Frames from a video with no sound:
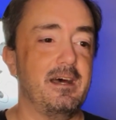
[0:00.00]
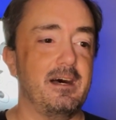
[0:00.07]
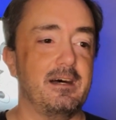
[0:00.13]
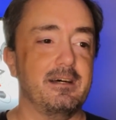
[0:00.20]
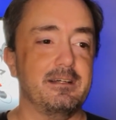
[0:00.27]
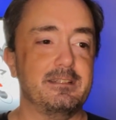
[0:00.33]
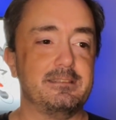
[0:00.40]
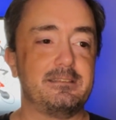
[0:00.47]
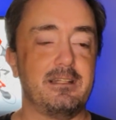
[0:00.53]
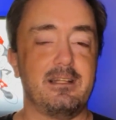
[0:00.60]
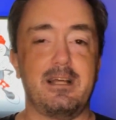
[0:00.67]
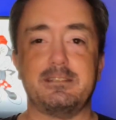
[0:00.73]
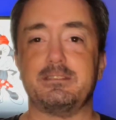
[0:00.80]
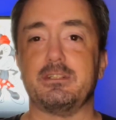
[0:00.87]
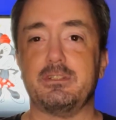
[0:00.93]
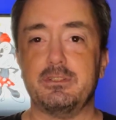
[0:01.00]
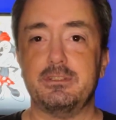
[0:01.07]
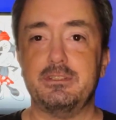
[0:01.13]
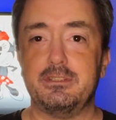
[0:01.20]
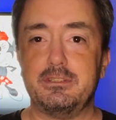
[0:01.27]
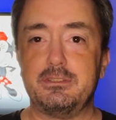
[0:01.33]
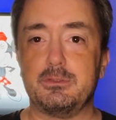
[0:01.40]
It's lots of
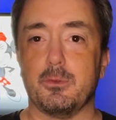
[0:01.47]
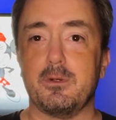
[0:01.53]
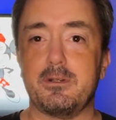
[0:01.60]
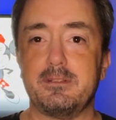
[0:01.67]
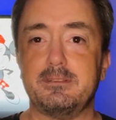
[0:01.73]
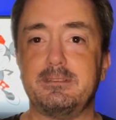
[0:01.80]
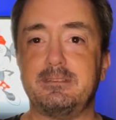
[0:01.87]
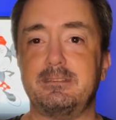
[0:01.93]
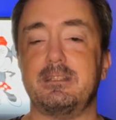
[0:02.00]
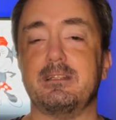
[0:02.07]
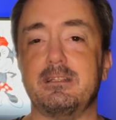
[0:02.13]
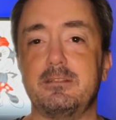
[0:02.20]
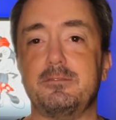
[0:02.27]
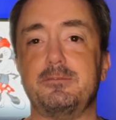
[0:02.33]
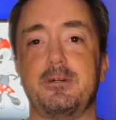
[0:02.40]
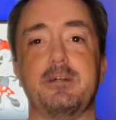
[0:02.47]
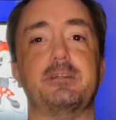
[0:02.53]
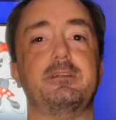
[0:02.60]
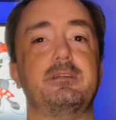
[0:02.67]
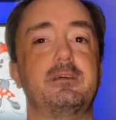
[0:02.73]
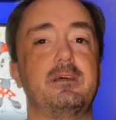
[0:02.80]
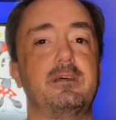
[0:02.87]
good, short, silly
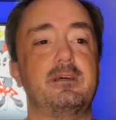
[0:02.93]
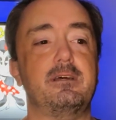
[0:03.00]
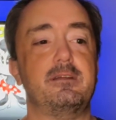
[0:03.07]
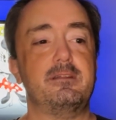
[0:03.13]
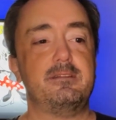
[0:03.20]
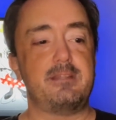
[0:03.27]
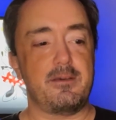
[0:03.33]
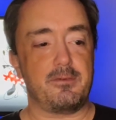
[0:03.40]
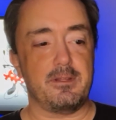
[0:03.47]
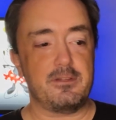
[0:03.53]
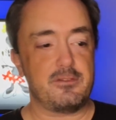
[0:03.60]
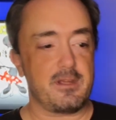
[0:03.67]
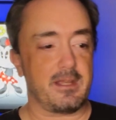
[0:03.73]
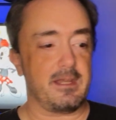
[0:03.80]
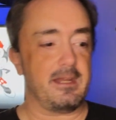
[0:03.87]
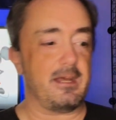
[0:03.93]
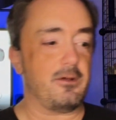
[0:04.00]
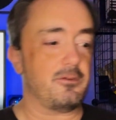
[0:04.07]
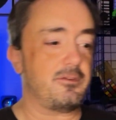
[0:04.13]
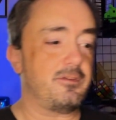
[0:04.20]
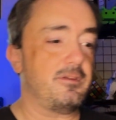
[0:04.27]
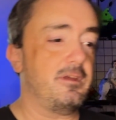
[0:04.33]
fun. Definitely check it
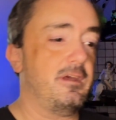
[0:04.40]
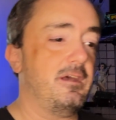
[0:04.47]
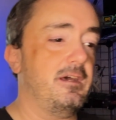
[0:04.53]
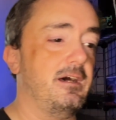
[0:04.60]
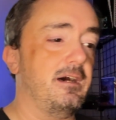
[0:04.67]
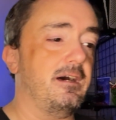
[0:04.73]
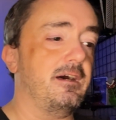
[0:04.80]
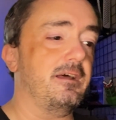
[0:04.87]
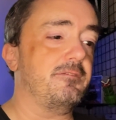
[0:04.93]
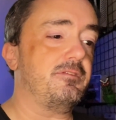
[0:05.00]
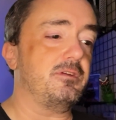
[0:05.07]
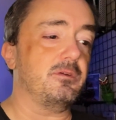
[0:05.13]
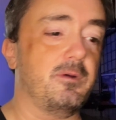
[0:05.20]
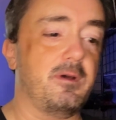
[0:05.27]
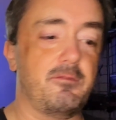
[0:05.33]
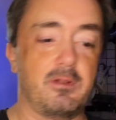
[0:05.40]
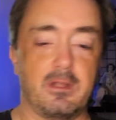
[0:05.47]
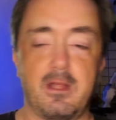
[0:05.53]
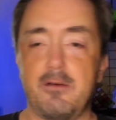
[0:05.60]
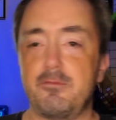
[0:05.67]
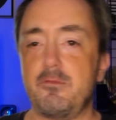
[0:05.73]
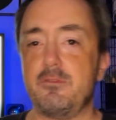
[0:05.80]
out. If have a
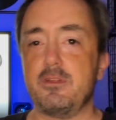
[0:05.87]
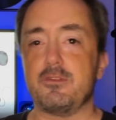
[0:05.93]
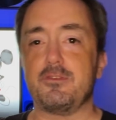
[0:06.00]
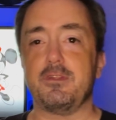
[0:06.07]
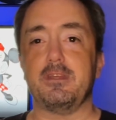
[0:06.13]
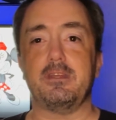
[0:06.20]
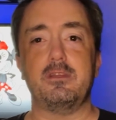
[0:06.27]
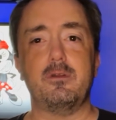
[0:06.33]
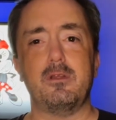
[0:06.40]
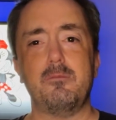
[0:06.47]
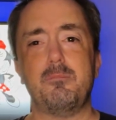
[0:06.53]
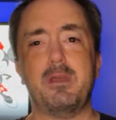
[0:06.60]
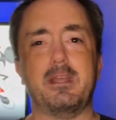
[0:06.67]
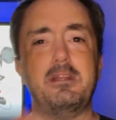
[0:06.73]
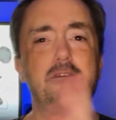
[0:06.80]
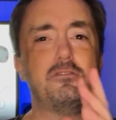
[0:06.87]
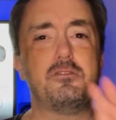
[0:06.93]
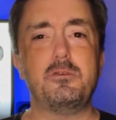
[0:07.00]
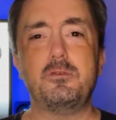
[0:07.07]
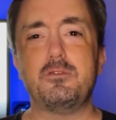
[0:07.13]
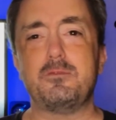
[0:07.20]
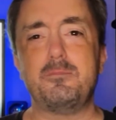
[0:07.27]
love of Disney, you can pick and
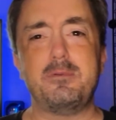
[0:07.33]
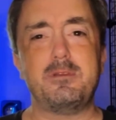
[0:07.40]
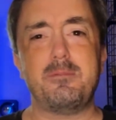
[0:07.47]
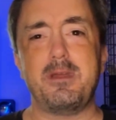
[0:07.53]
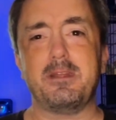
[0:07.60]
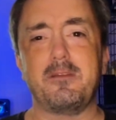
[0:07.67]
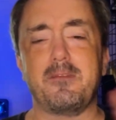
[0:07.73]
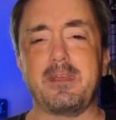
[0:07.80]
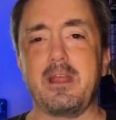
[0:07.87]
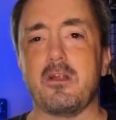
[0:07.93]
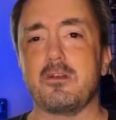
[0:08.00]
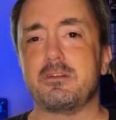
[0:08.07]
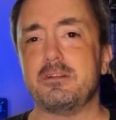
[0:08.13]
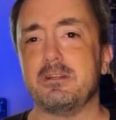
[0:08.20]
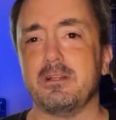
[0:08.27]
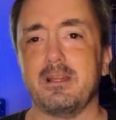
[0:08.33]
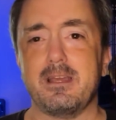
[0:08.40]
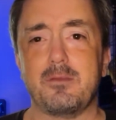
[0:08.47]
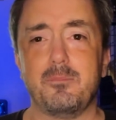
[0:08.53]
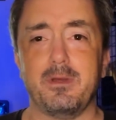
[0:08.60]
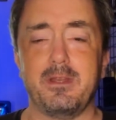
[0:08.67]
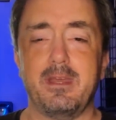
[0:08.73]
choose depending on the character you
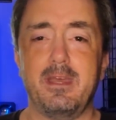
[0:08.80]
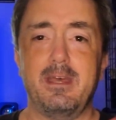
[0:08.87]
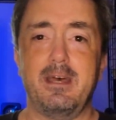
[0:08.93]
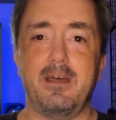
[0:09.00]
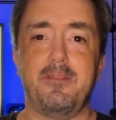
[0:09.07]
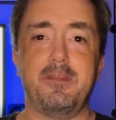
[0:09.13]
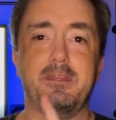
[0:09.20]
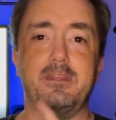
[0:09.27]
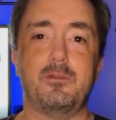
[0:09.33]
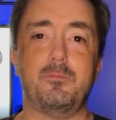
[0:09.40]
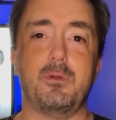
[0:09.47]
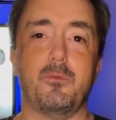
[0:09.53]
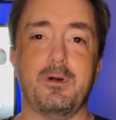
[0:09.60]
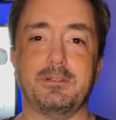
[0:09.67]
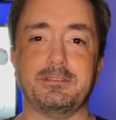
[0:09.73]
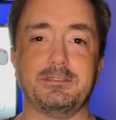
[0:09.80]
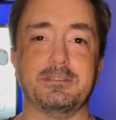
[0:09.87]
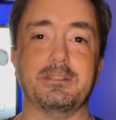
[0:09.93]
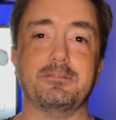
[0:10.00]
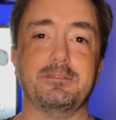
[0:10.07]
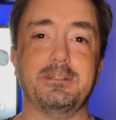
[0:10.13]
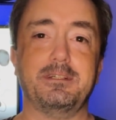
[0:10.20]
like, but I think you'd be well
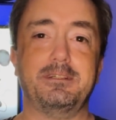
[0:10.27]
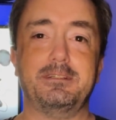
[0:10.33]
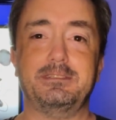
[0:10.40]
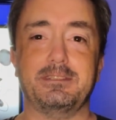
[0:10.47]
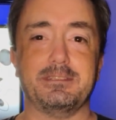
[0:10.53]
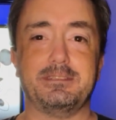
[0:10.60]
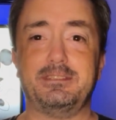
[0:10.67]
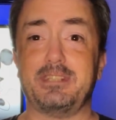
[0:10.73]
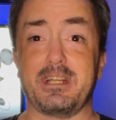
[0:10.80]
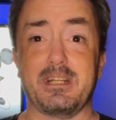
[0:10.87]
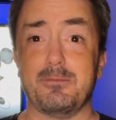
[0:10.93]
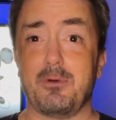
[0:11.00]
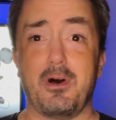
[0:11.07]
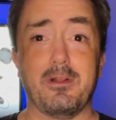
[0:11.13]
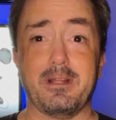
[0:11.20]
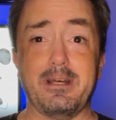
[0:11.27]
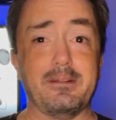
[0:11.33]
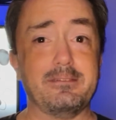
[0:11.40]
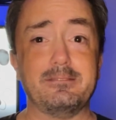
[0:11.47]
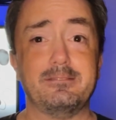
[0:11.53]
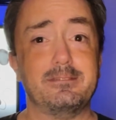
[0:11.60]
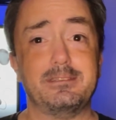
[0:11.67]
served just checking them all
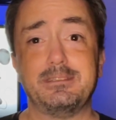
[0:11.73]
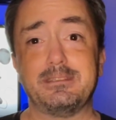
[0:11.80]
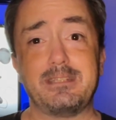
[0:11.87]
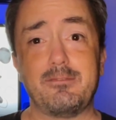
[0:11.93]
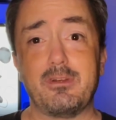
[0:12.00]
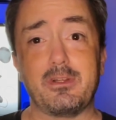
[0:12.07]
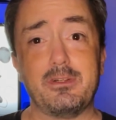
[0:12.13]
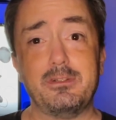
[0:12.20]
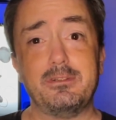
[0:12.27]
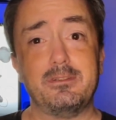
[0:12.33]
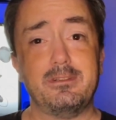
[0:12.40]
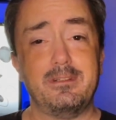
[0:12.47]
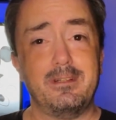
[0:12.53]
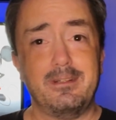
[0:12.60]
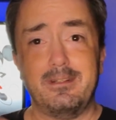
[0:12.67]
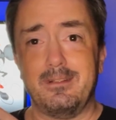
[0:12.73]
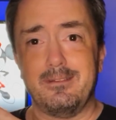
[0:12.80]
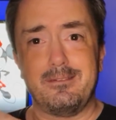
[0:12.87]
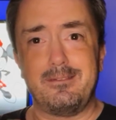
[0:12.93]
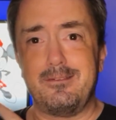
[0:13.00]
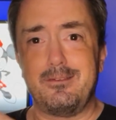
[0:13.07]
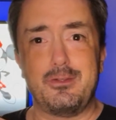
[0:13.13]
out and just having a good
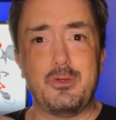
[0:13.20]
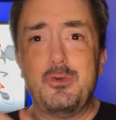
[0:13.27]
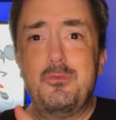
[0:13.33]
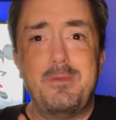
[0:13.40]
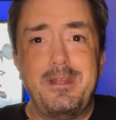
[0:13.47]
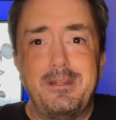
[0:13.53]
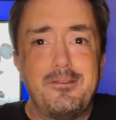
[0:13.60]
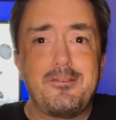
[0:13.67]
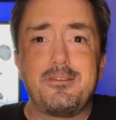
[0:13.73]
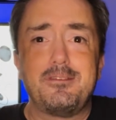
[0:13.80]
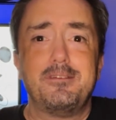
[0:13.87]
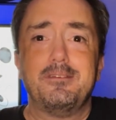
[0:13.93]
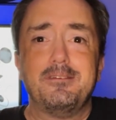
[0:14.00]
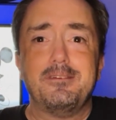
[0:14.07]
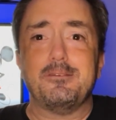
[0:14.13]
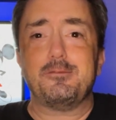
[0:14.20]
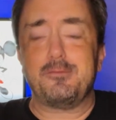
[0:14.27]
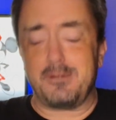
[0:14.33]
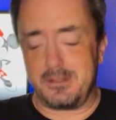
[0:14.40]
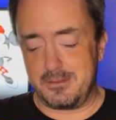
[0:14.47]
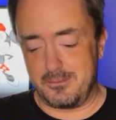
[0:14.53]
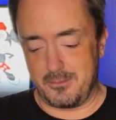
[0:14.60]
2 minutes of
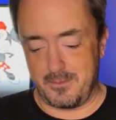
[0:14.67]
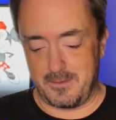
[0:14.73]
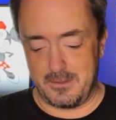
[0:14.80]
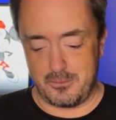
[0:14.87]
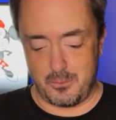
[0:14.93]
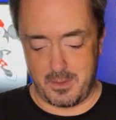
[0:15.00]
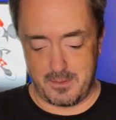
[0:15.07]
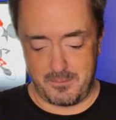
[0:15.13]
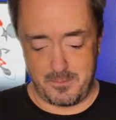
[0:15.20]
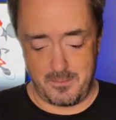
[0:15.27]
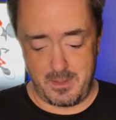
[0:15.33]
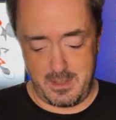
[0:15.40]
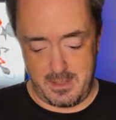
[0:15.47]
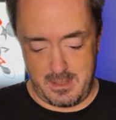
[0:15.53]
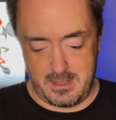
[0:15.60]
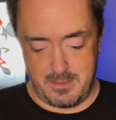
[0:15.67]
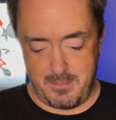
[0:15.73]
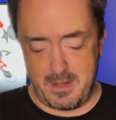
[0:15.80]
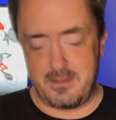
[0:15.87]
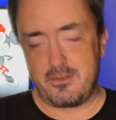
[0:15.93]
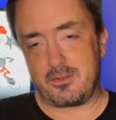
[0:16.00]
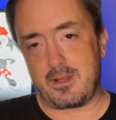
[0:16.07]
fun with each one of them. You
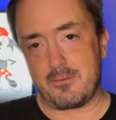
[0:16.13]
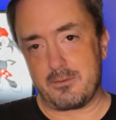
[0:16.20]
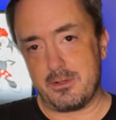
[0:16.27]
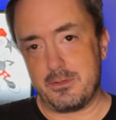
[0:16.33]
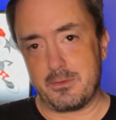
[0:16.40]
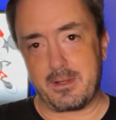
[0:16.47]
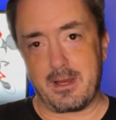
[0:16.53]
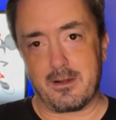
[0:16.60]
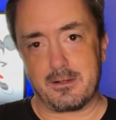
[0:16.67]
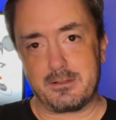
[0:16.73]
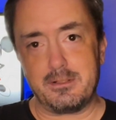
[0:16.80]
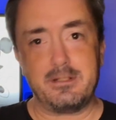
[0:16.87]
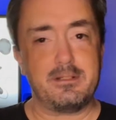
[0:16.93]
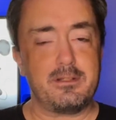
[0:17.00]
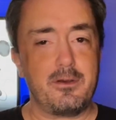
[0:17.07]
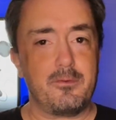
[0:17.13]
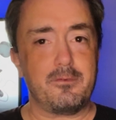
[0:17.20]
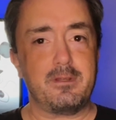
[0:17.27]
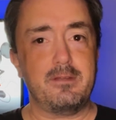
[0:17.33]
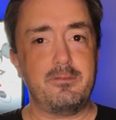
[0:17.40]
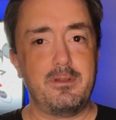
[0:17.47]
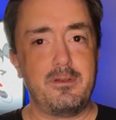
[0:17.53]
might discover a new character you
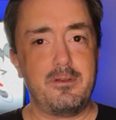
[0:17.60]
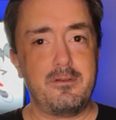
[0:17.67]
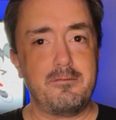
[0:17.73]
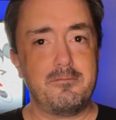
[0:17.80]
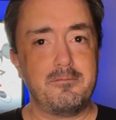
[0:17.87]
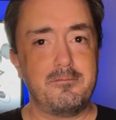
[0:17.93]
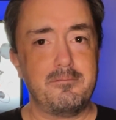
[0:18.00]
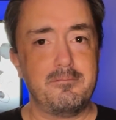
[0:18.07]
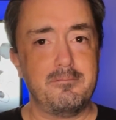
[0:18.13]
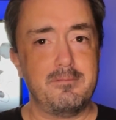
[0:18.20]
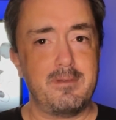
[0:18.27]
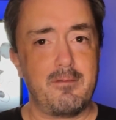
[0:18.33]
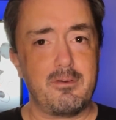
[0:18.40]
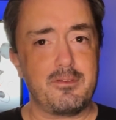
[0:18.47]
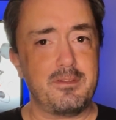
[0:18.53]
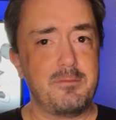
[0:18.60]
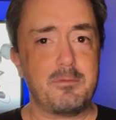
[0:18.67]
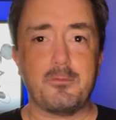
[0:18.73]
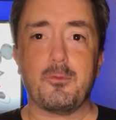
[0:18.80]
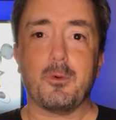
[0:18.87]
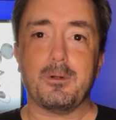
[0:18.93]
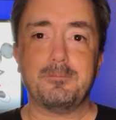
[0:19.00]
don't even never seen
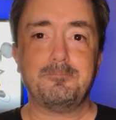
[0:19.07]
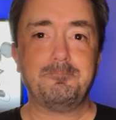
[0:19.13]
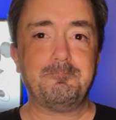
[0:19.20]
before.